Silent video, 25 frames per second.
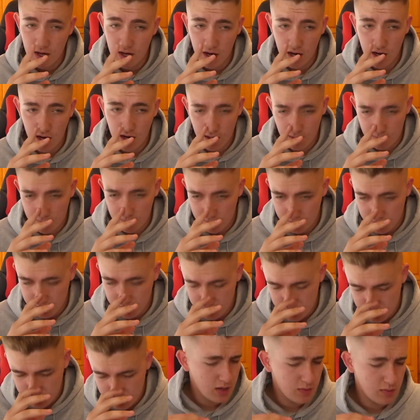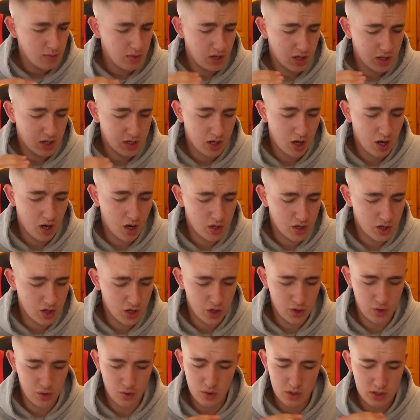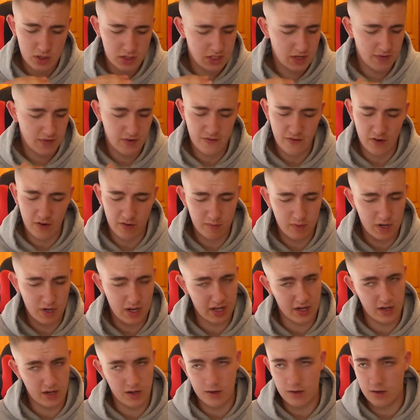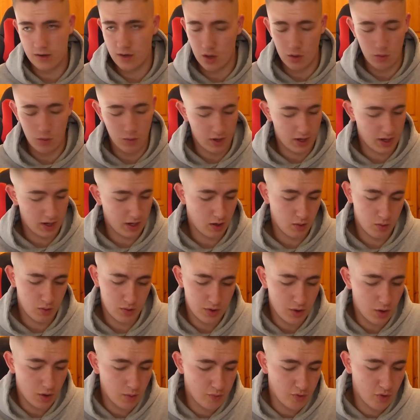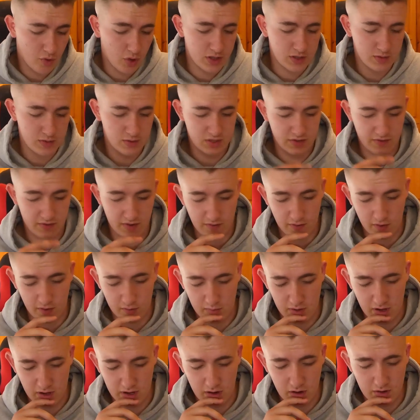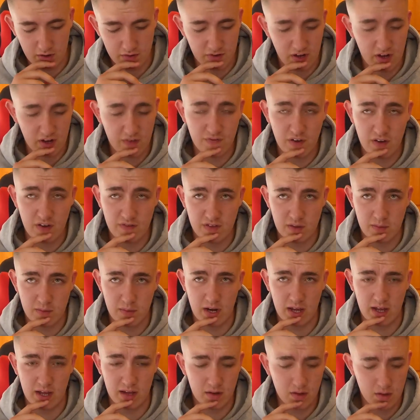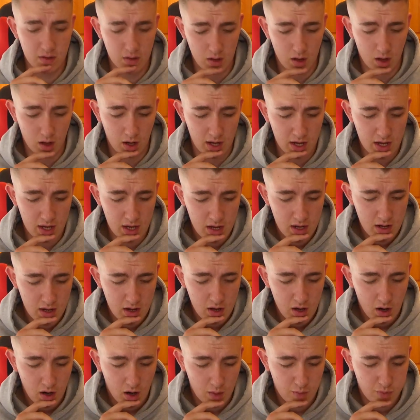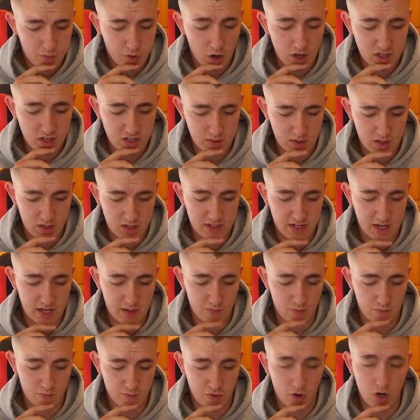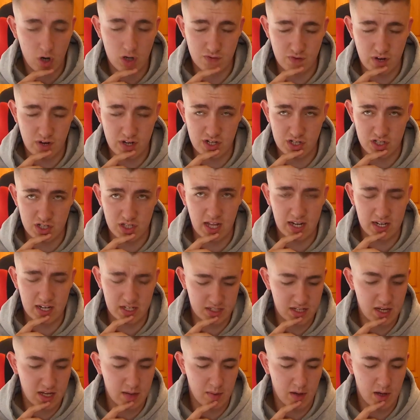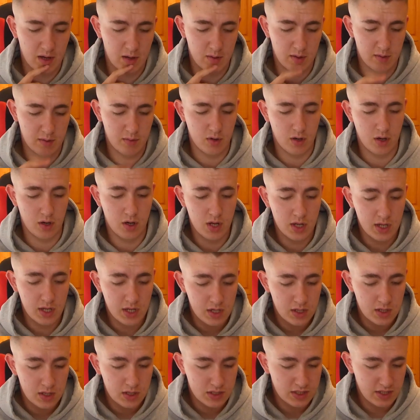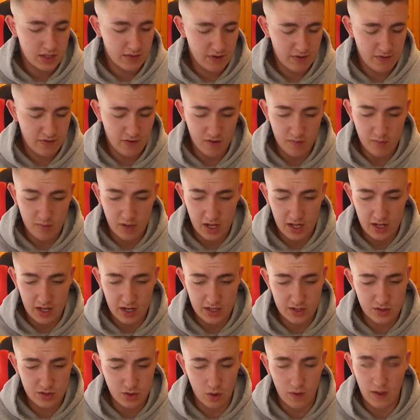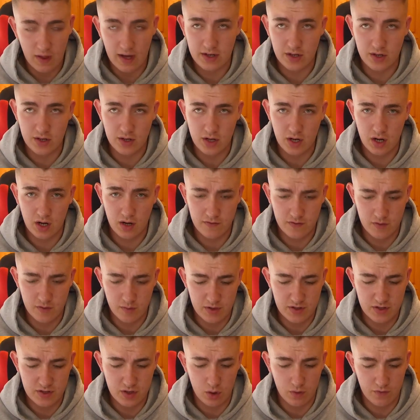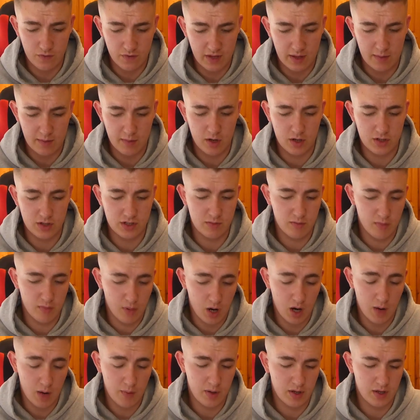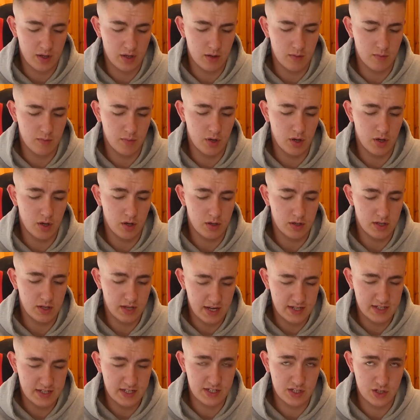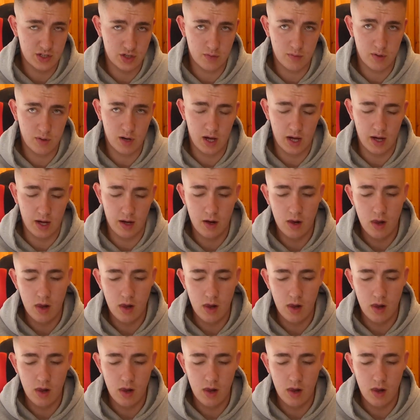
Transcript: But Lukaku, 75 million, no way. I would not price him at 75 million. I'd say 50 million. Like, I'd price him at the same price range as Lacazette, maybe, but 75 million, he's not that good enough to be sold for that much, in my opinion. But yes, he's a good player.